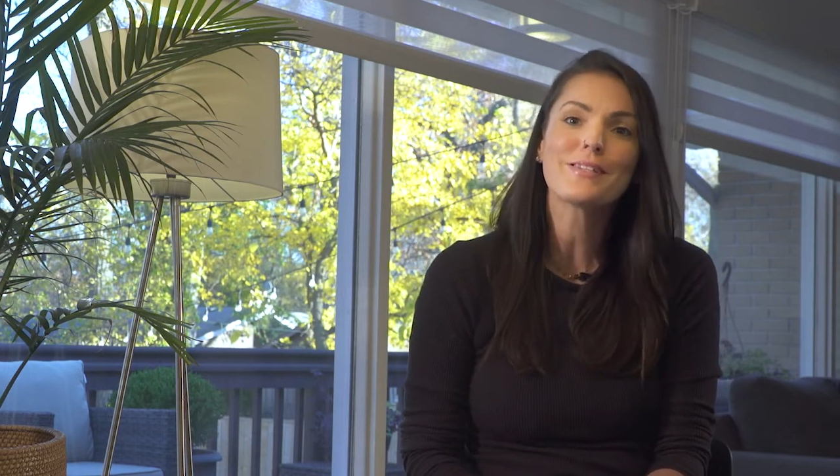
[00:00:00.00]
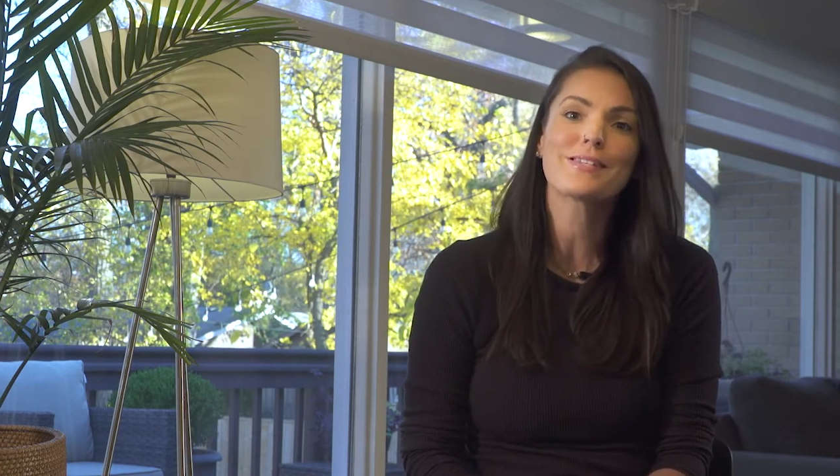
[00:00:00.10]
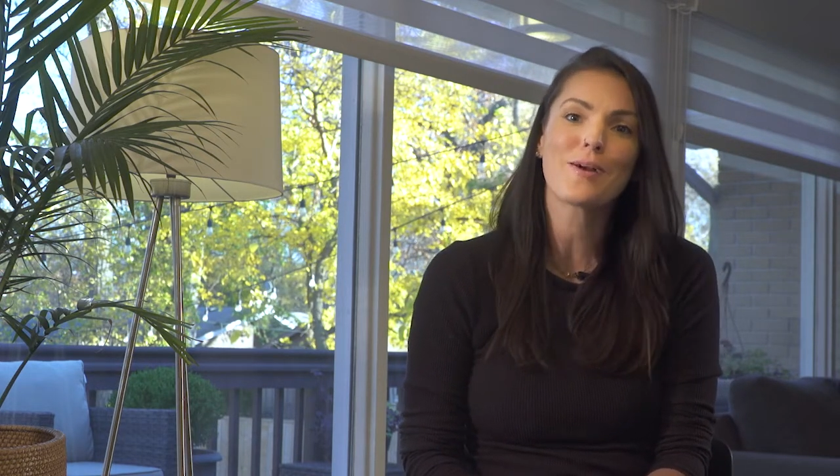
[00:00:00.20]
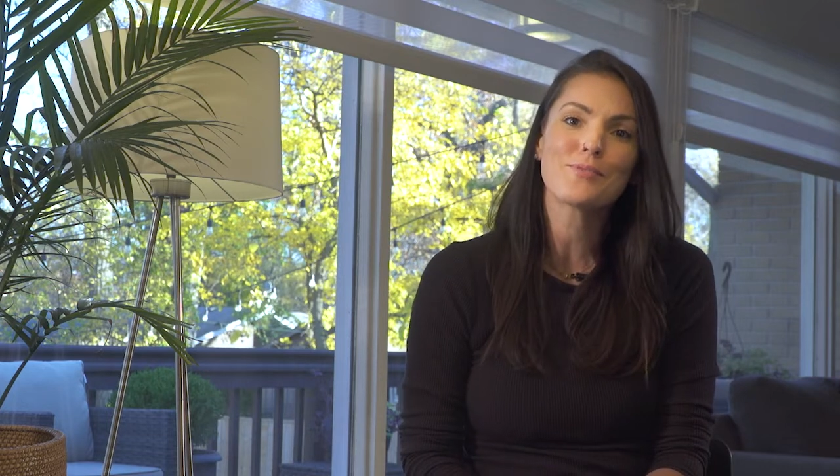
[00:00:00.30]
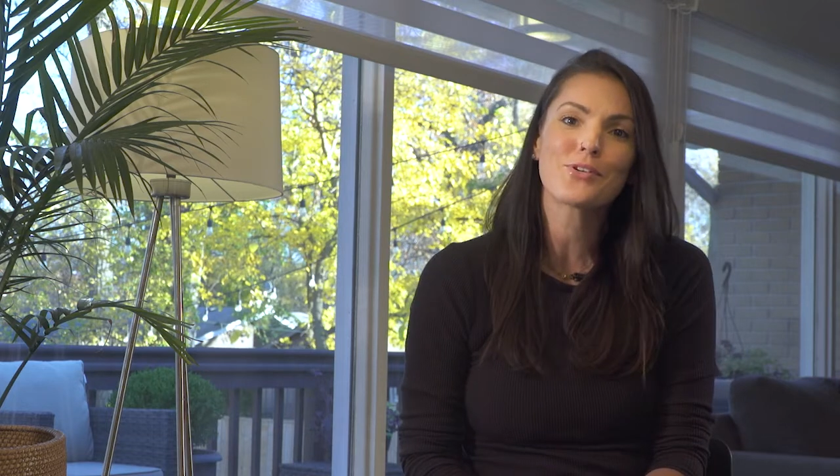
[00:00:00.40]

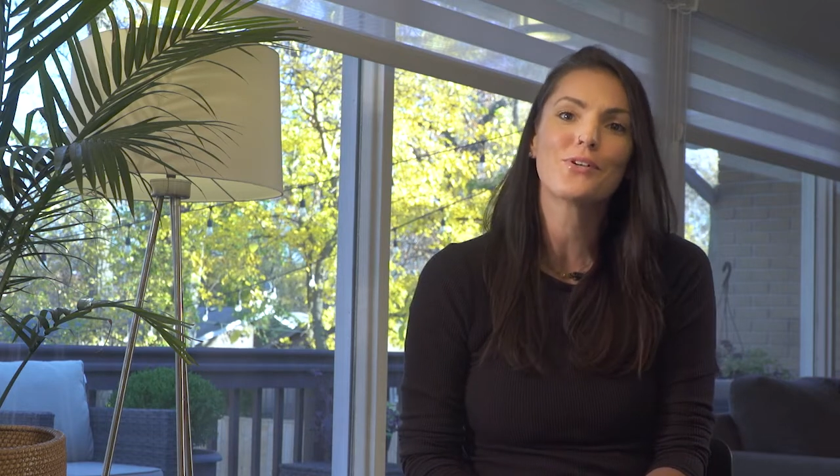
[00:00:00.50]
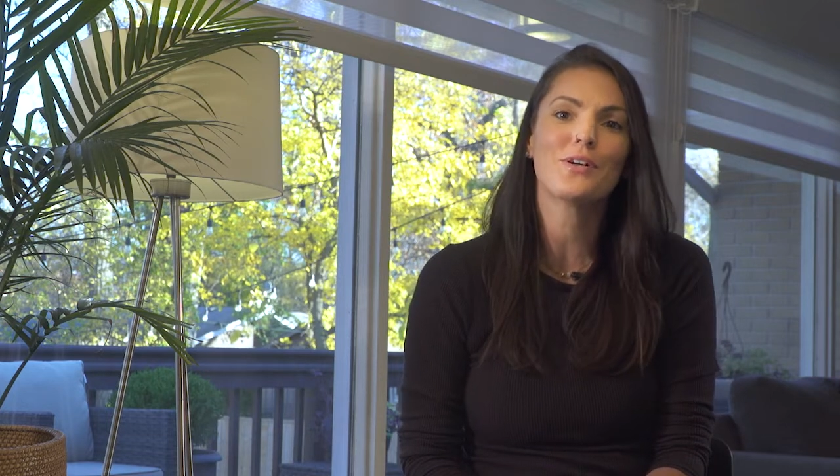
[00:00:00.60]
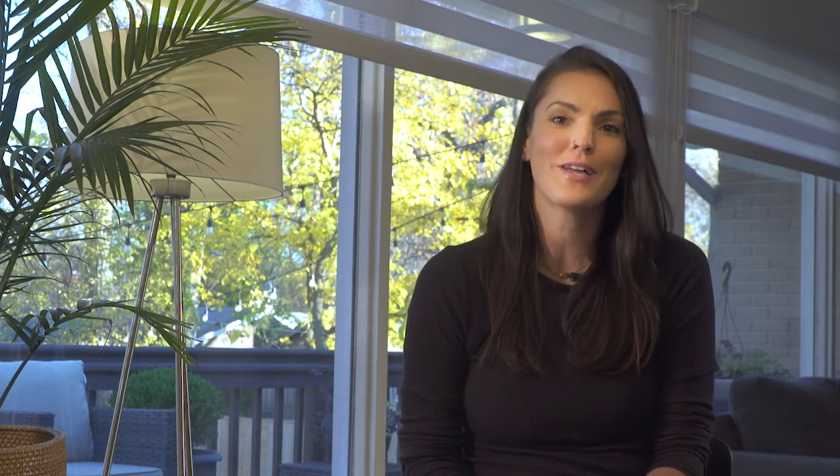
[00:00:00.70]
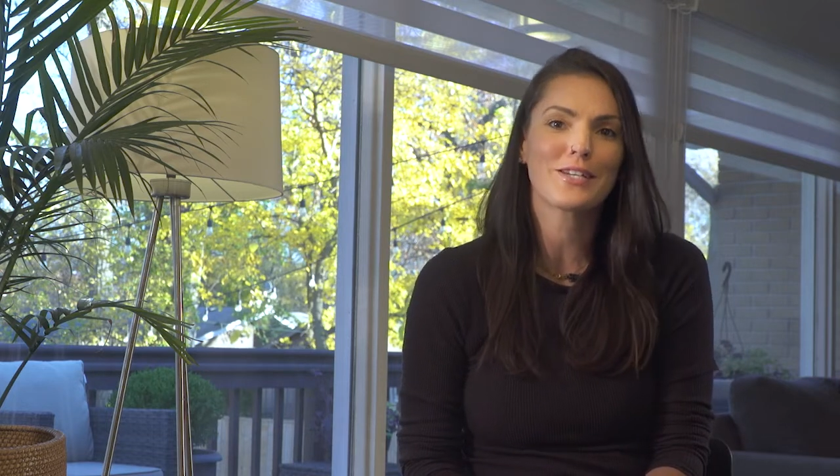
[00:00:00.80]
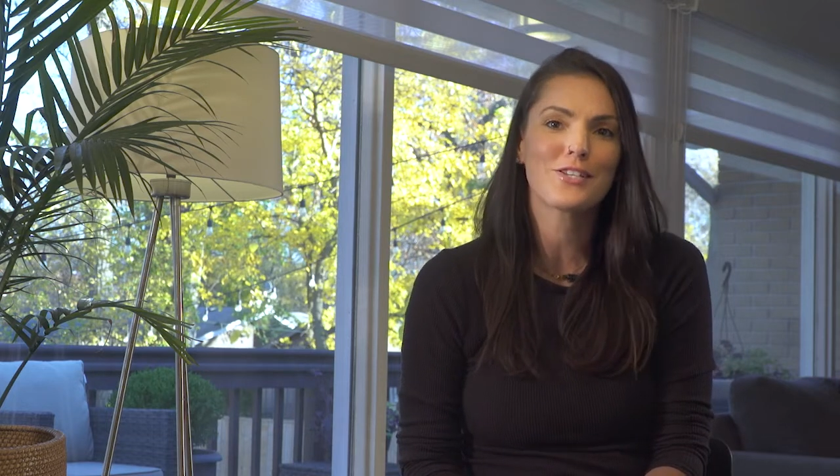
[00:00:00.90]
skeptical
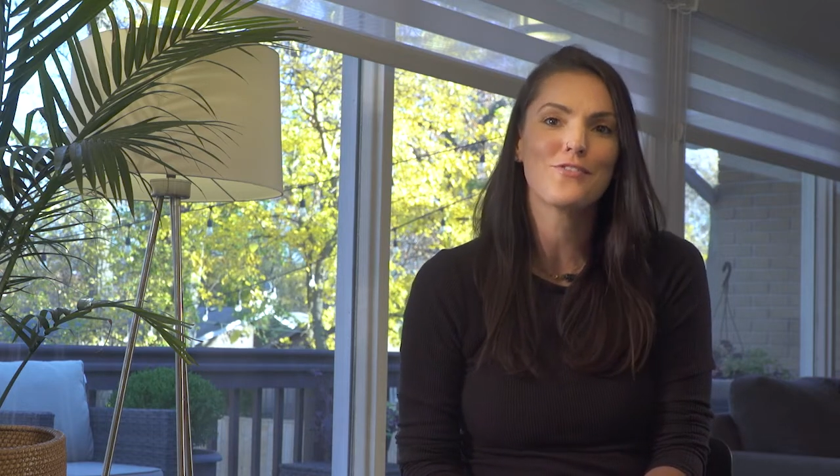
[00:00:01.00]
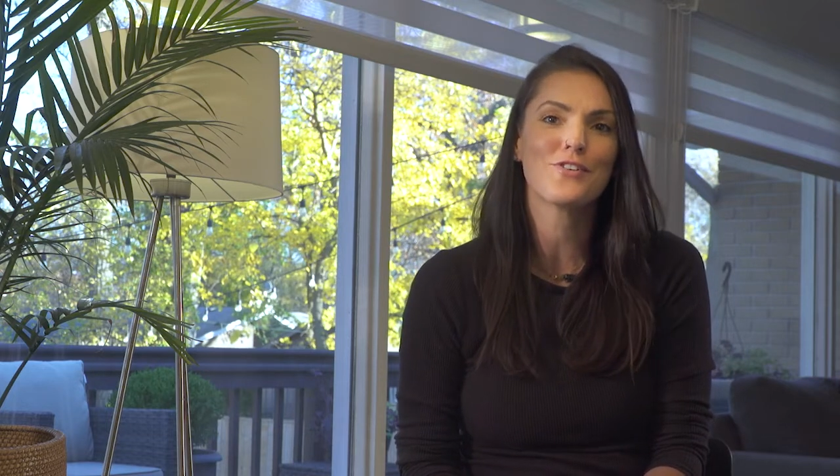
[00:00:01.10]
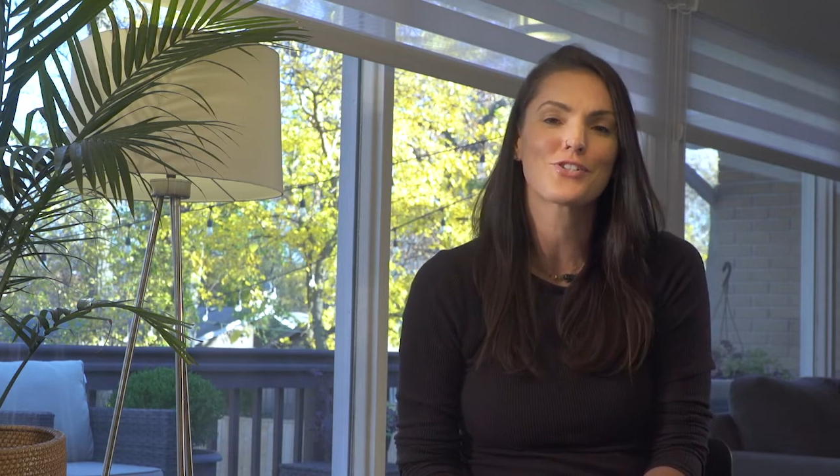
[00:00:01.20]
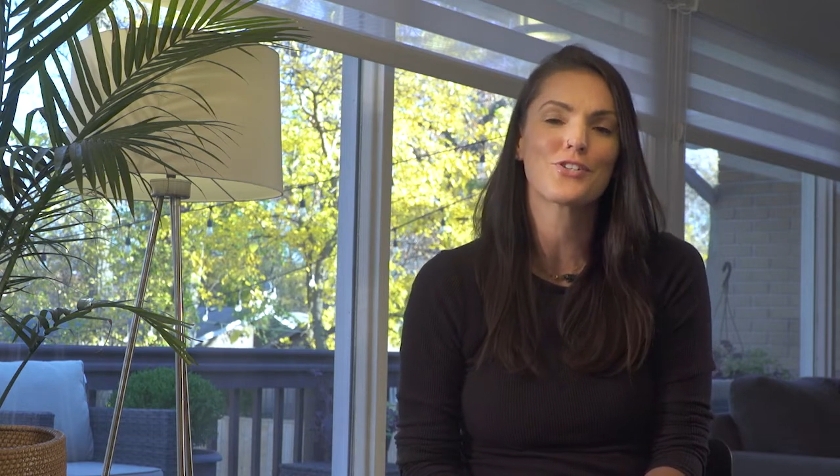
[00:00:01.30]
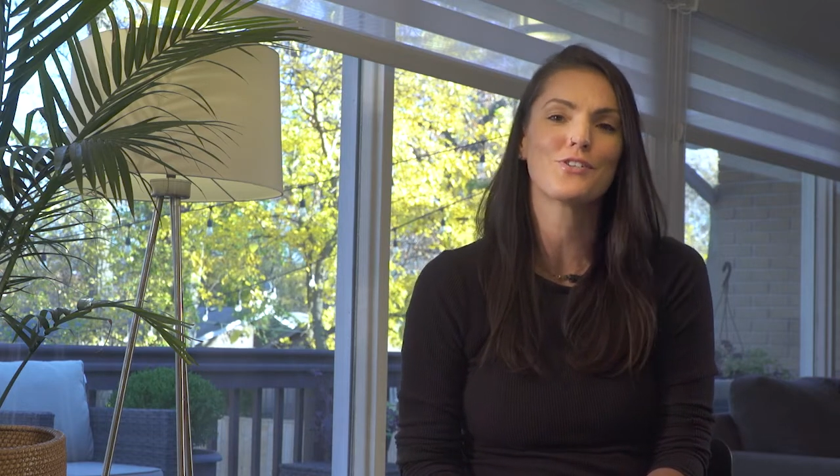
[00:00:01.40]
elected
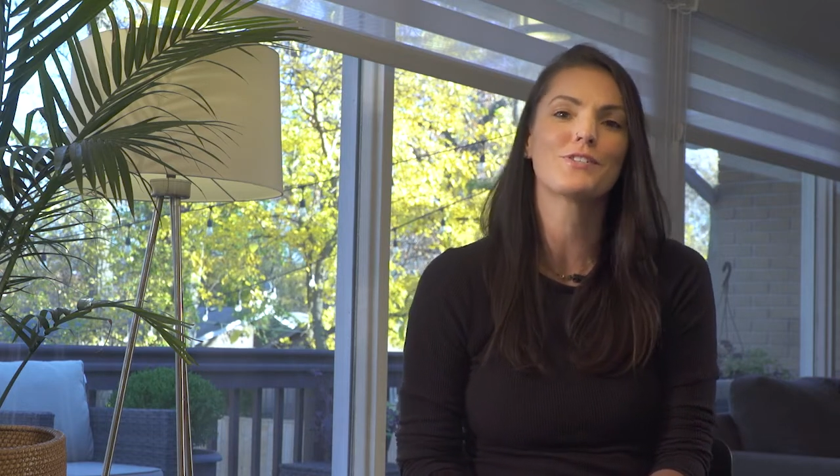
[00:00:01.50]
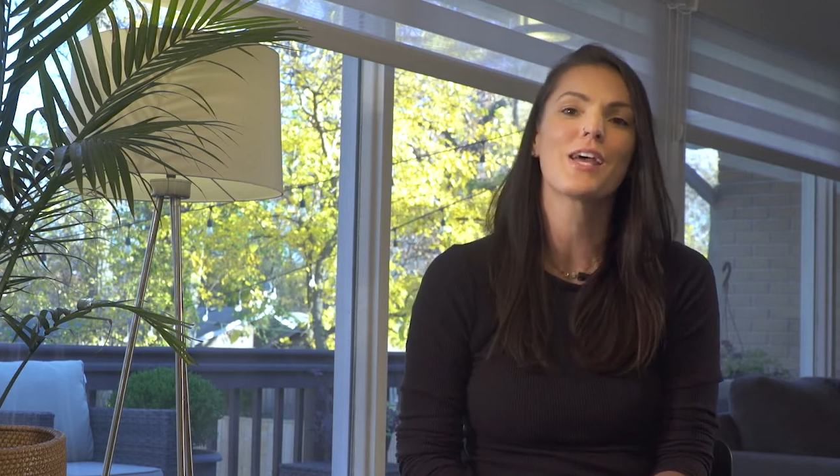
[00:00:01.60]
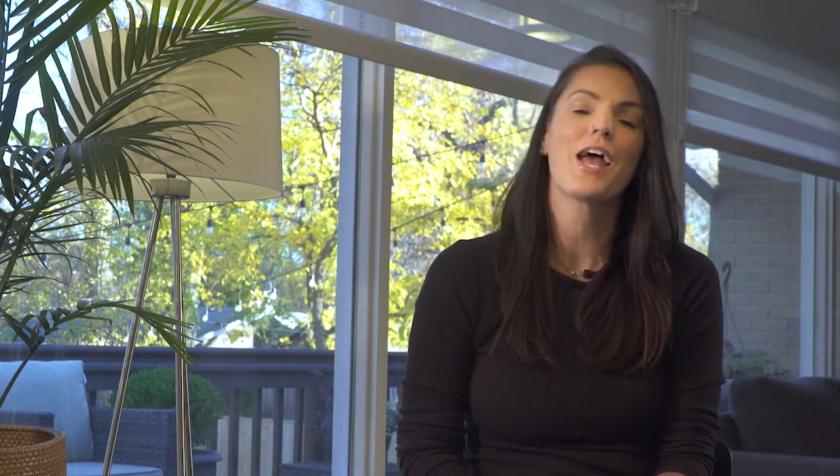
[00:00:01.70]
officials